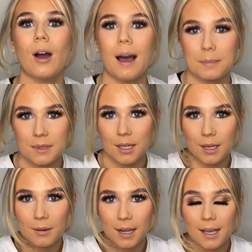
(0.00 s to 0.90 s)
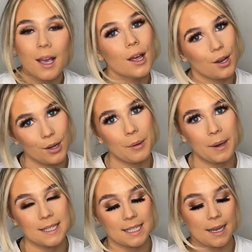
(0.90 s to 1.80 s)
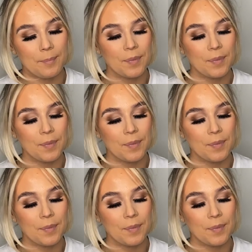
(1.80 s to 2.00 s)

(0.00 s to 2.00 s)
absolutely no idea.